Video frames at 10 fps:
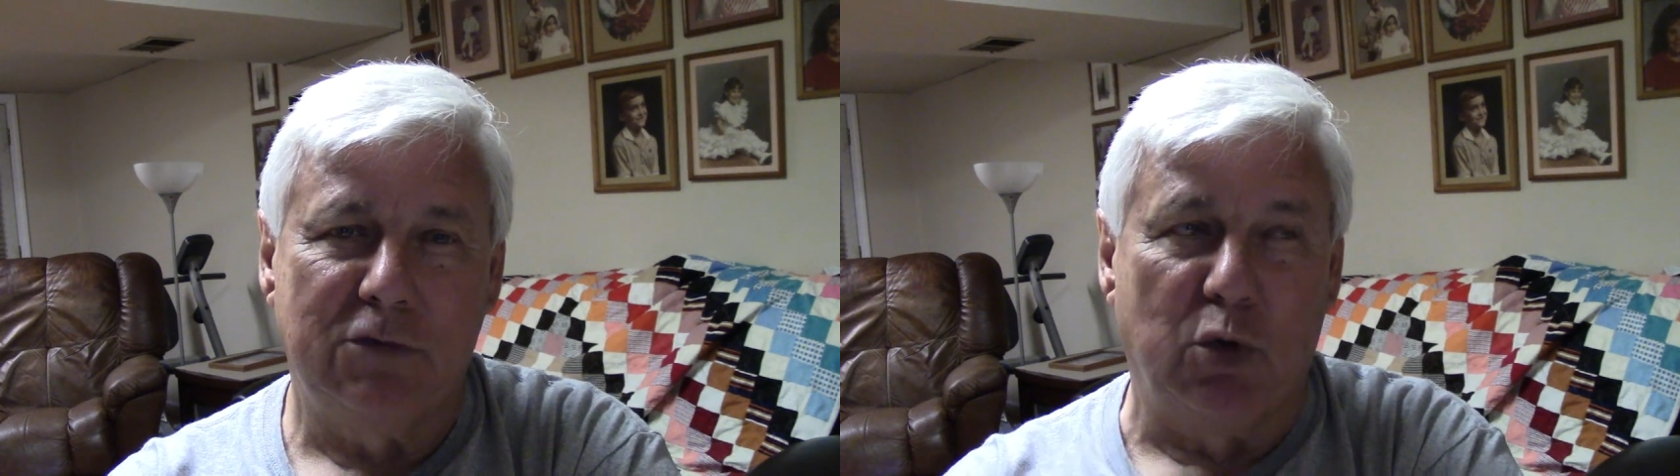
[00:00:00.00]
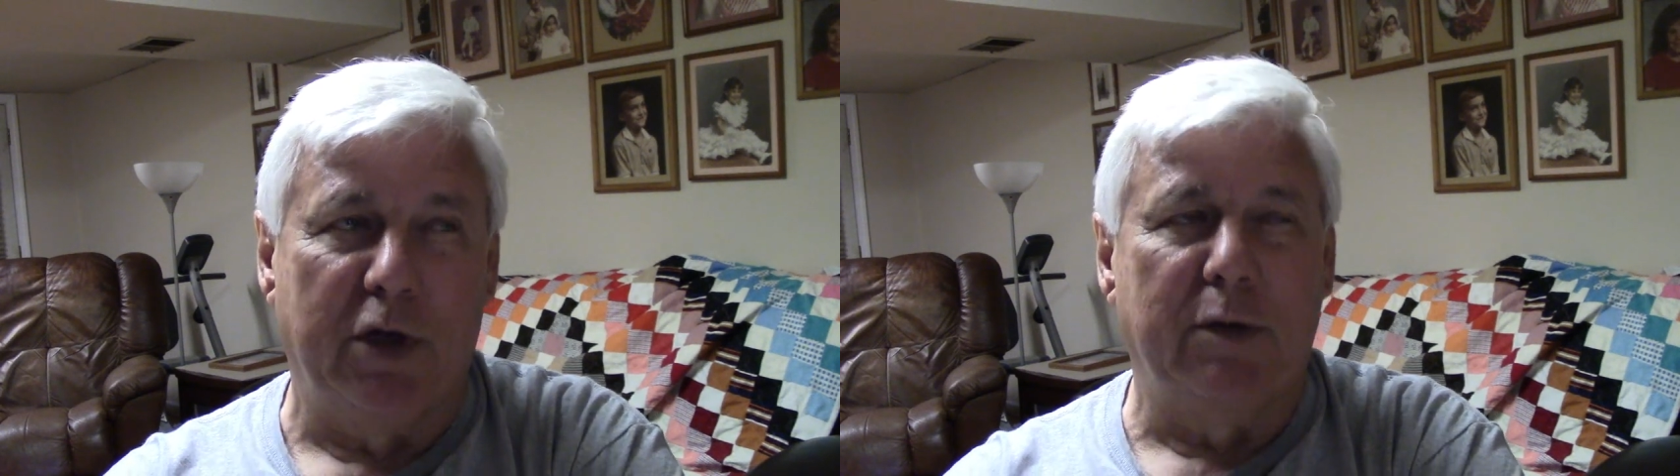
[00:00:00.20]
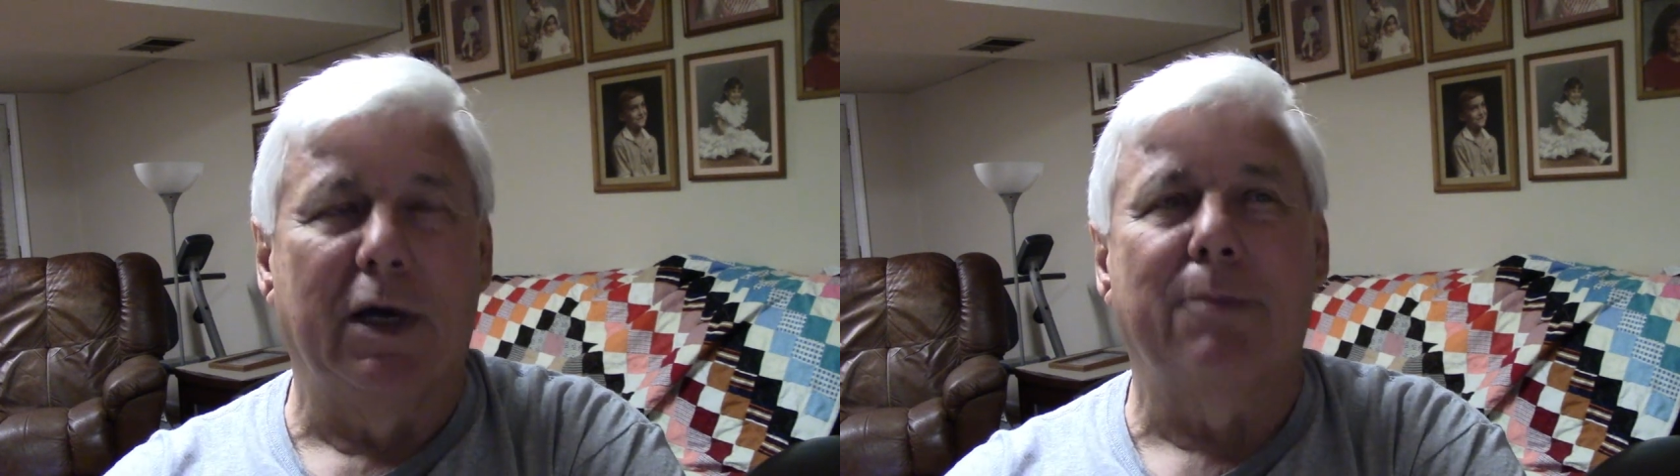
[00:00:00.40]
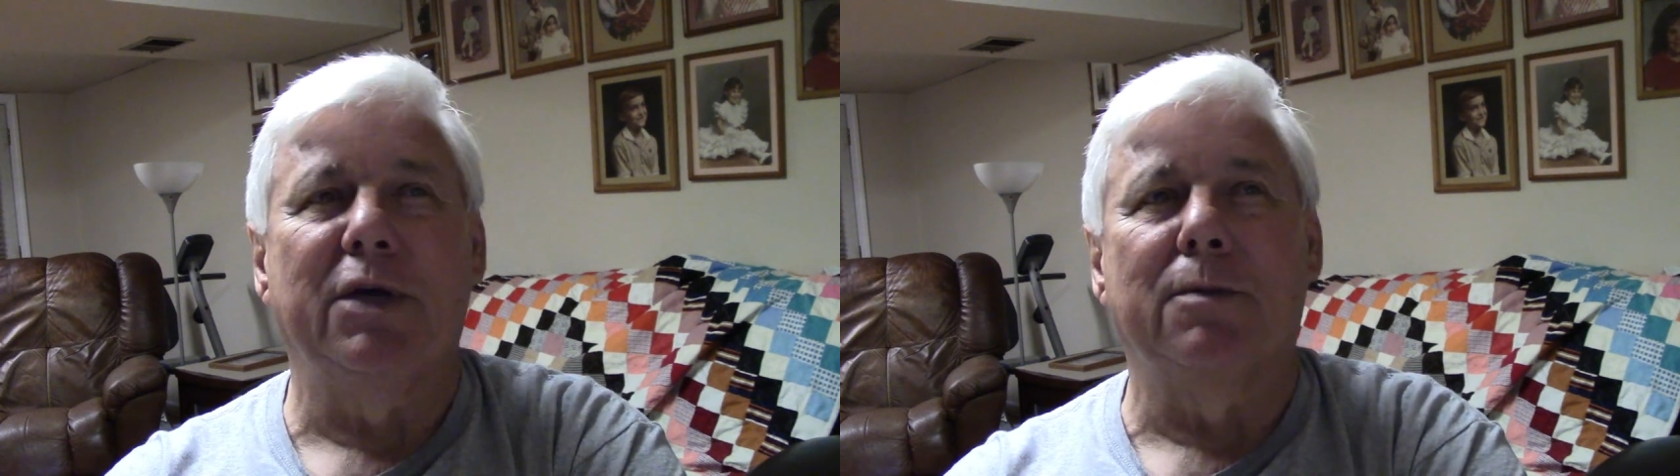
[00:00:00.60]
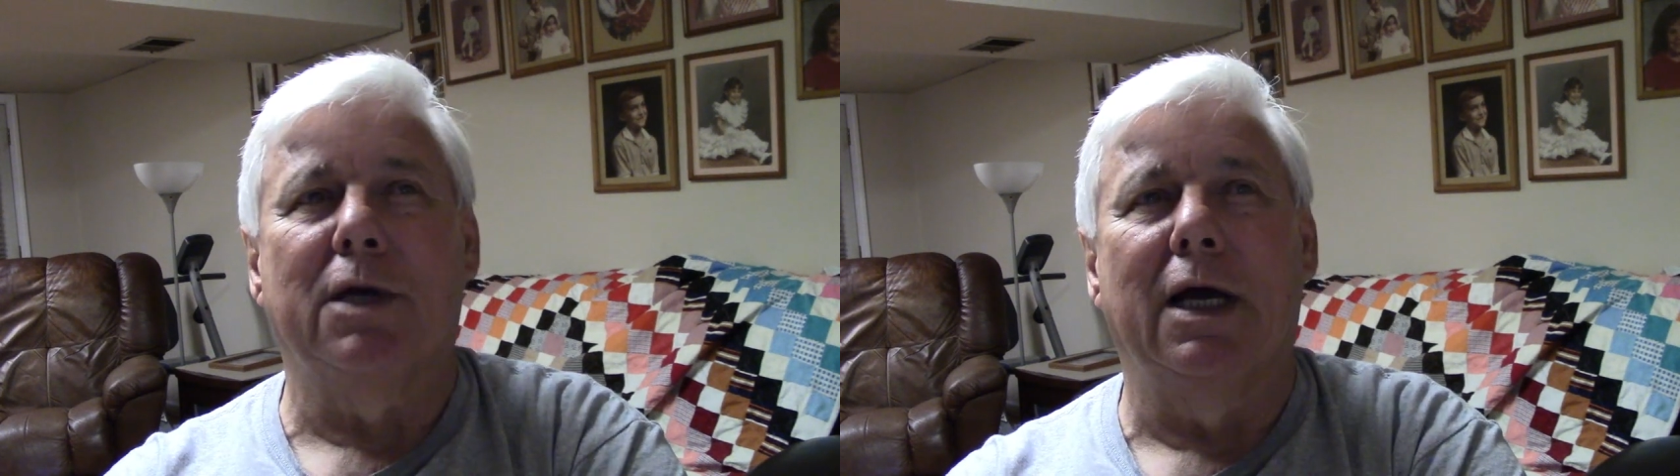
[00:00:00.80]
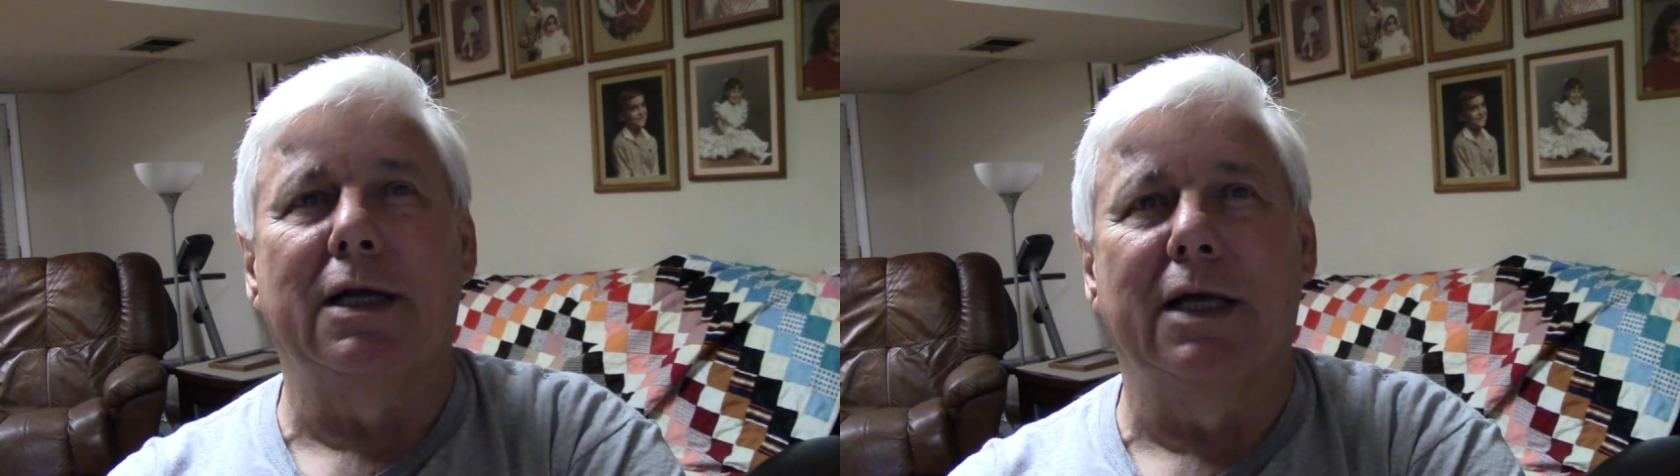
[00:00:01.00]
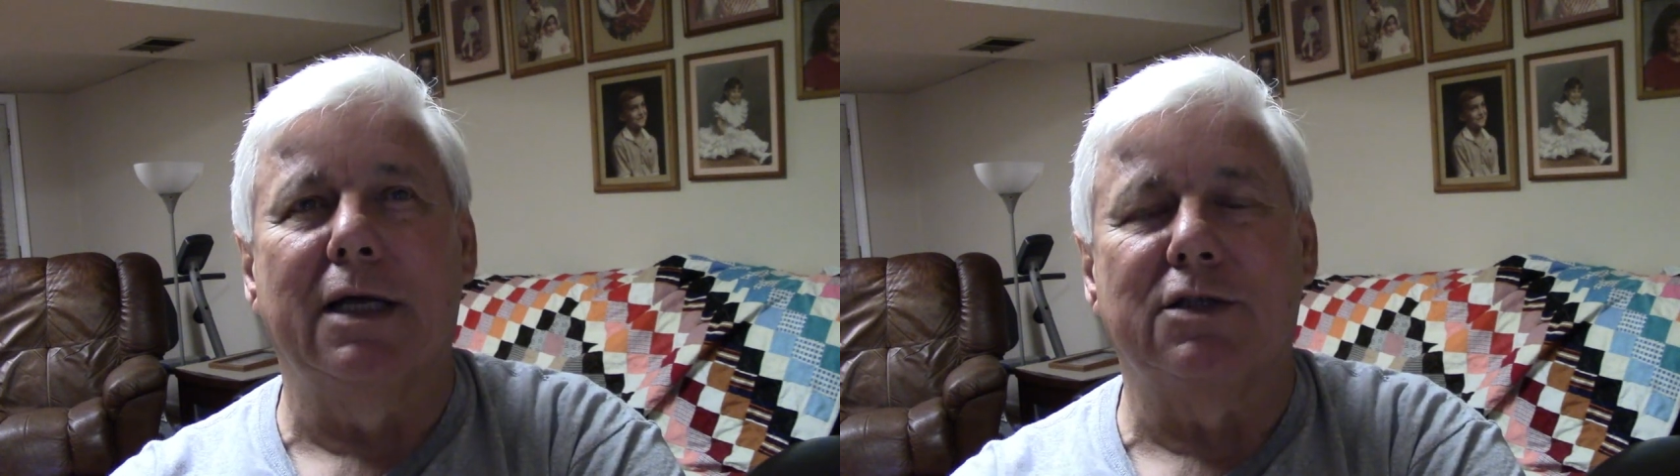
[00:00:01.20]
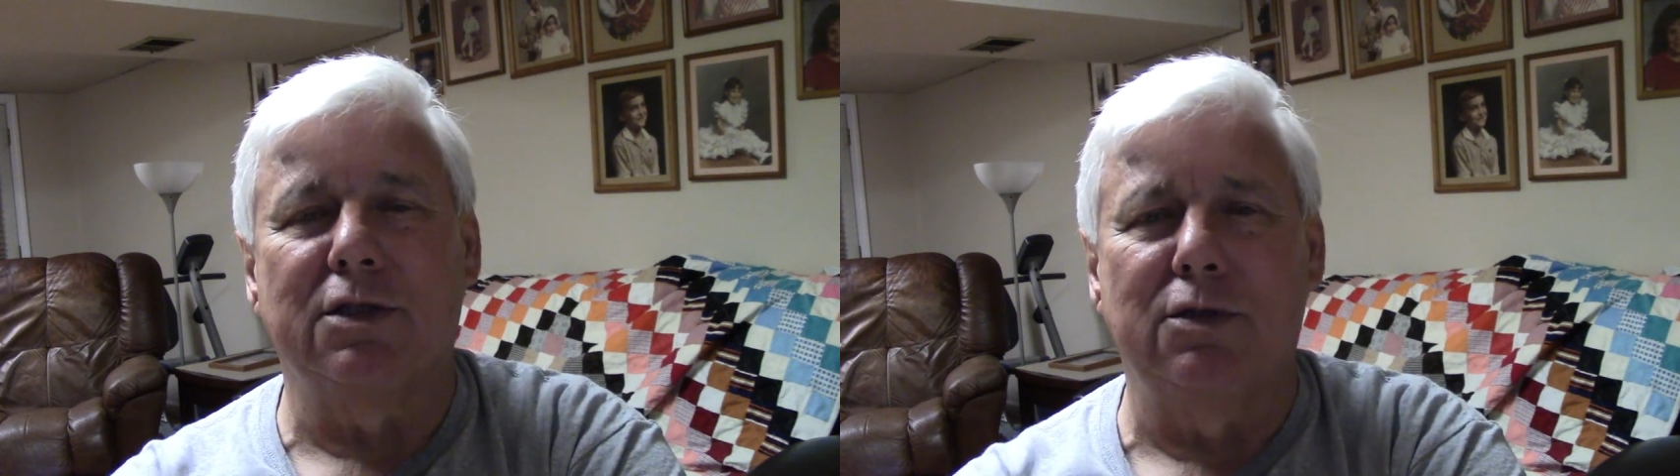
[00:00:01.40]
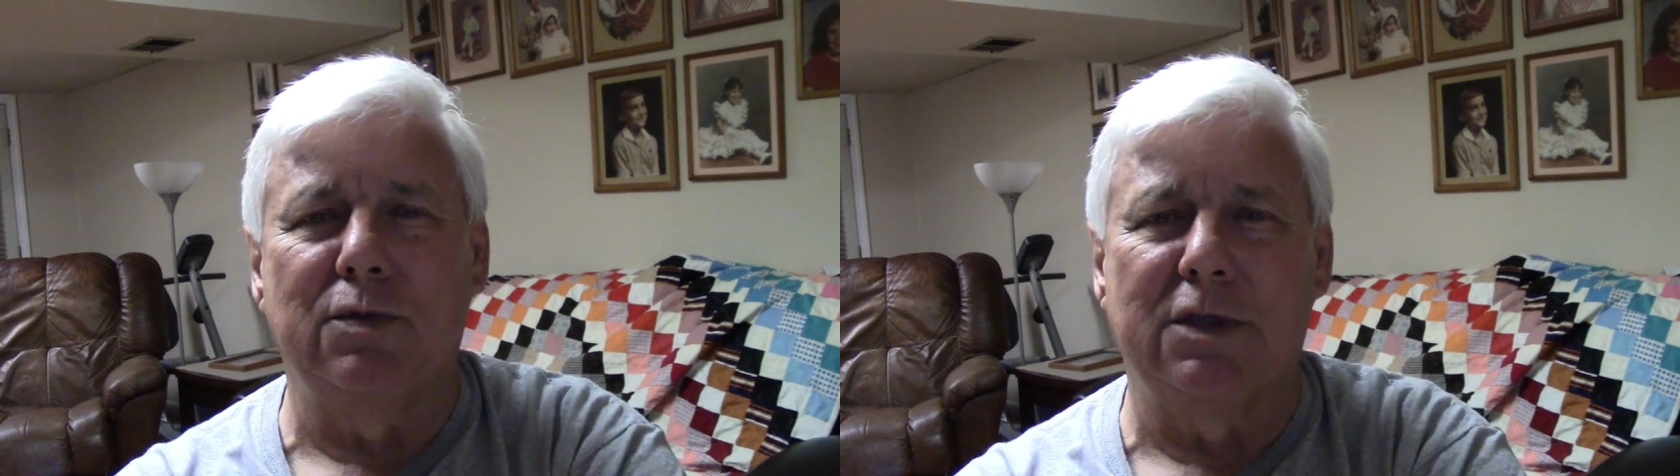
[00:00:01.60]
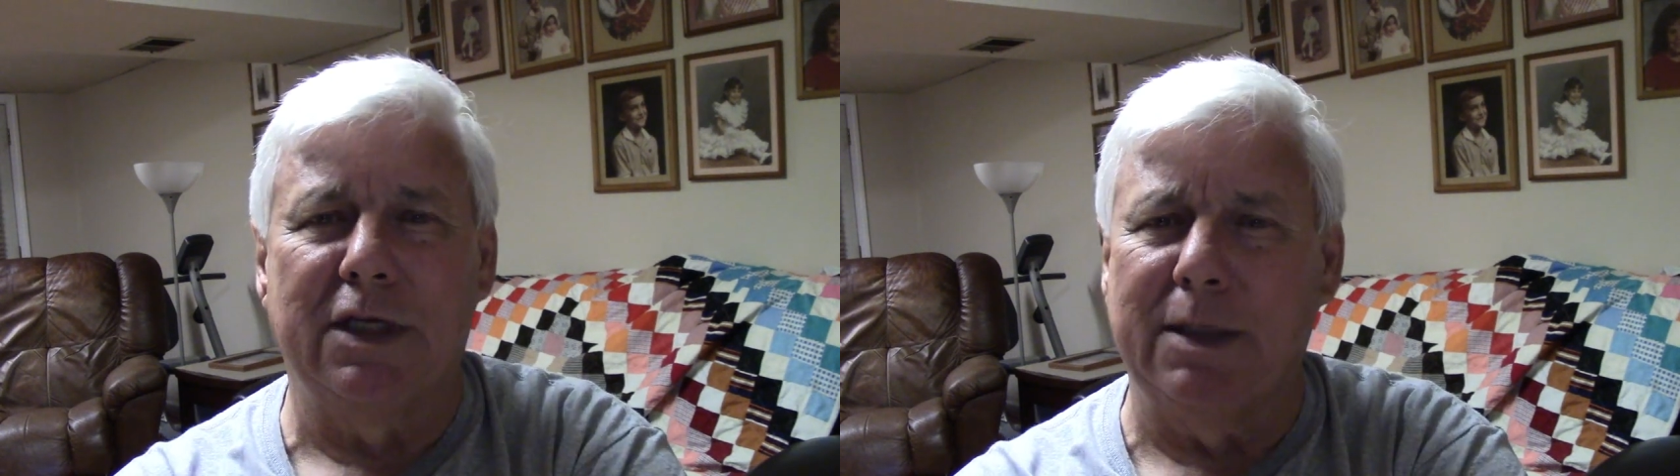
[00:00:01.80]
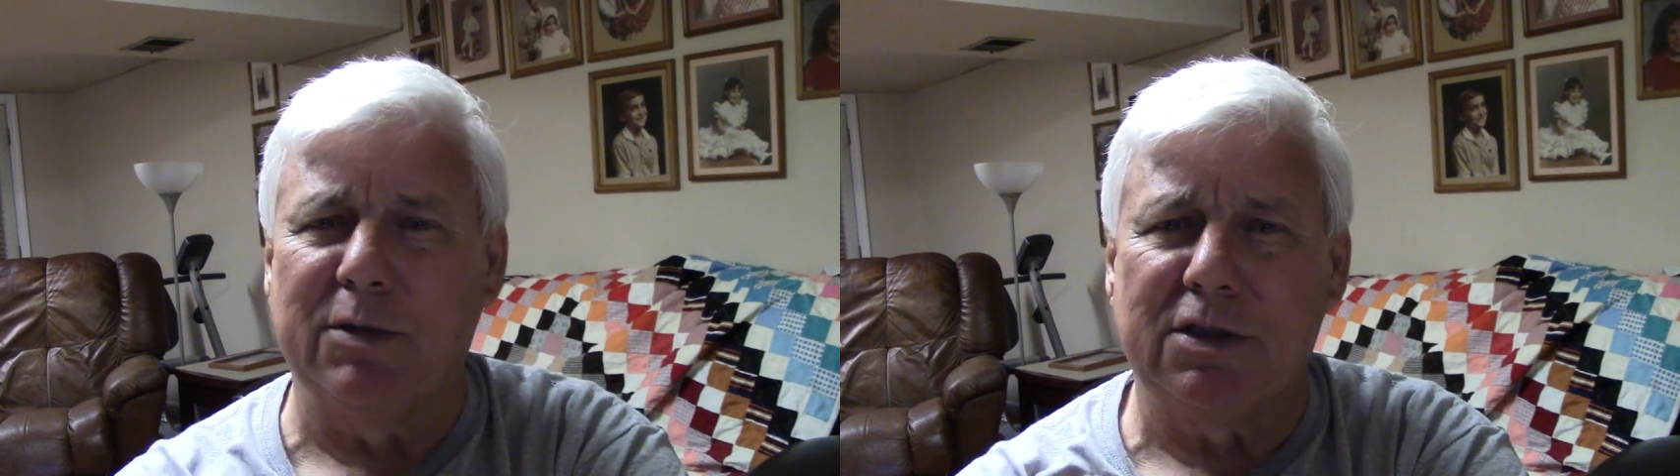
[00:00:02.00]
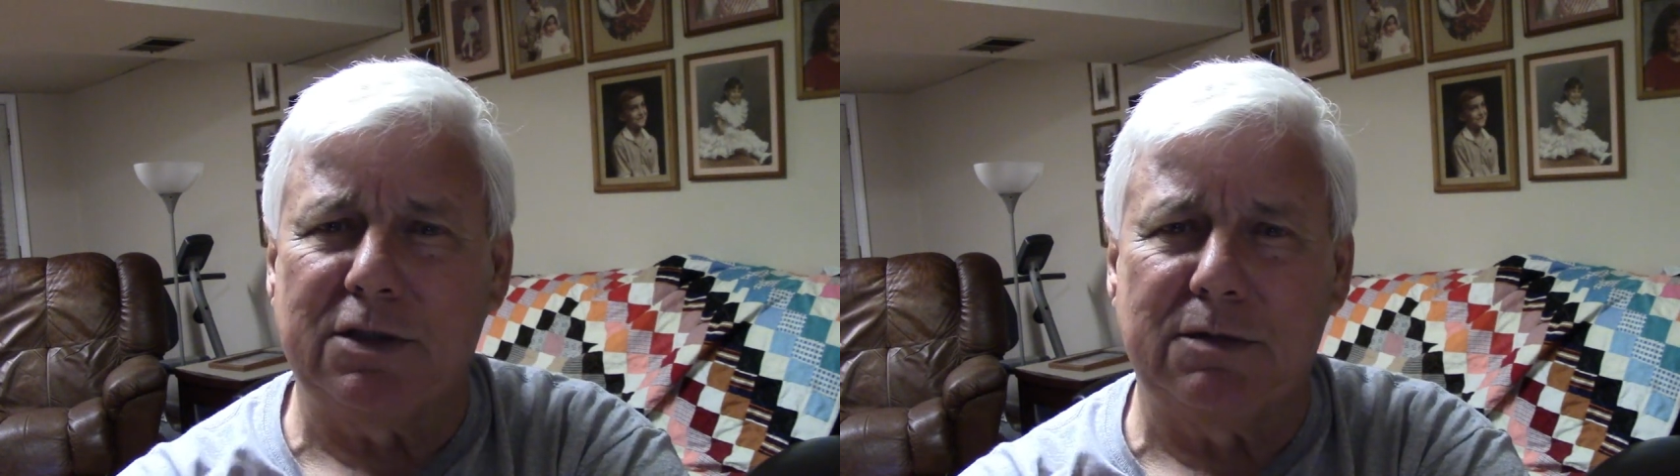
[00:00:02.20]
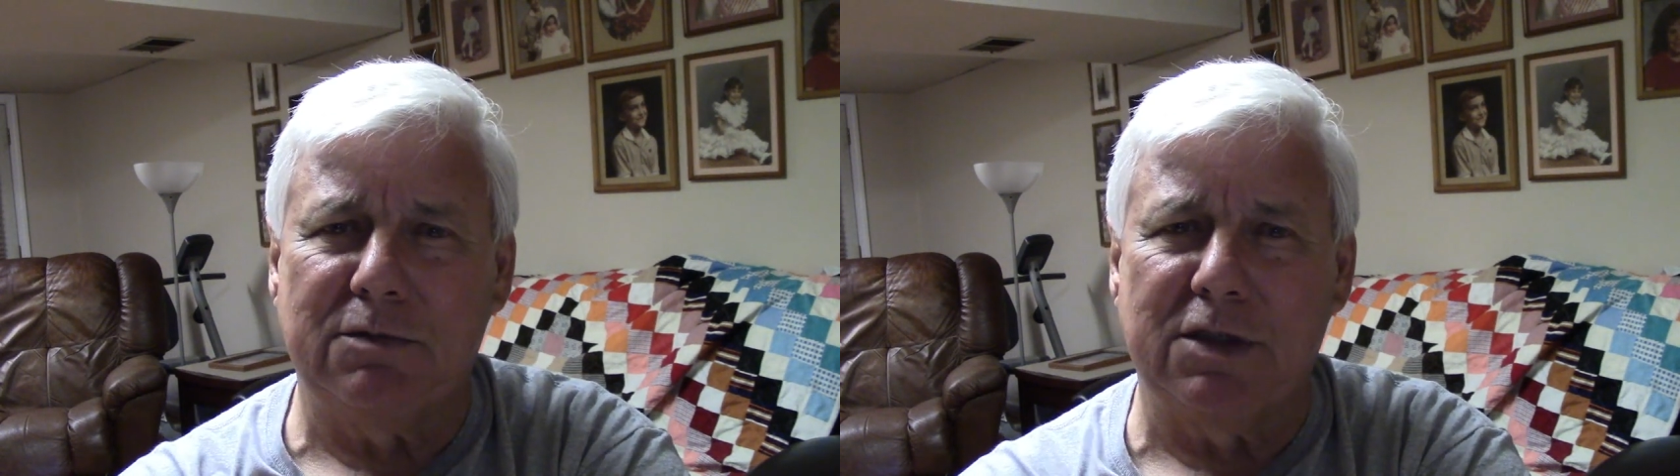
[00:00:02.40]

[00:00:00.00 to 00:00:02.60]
You read about people like that too with Demas,